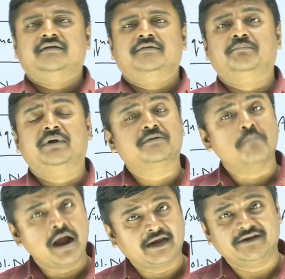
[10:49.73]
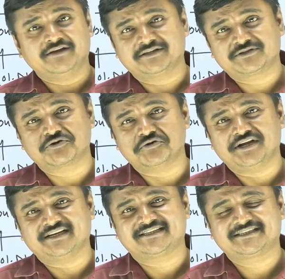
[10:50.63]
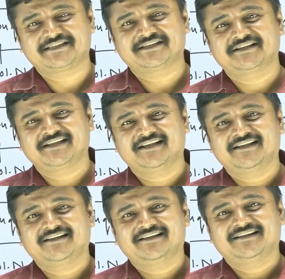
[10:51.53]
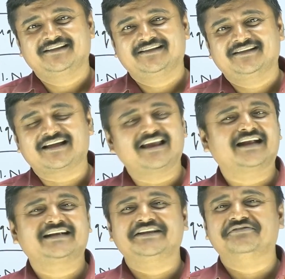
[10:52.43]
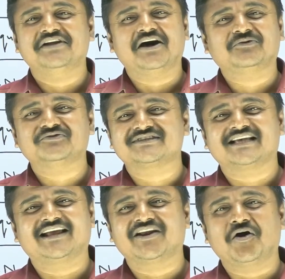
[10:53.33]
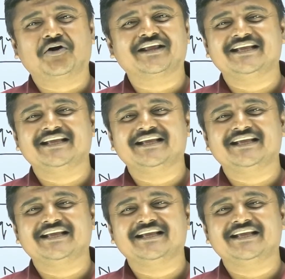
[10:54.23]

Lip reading: But my dear students, collective nouns are not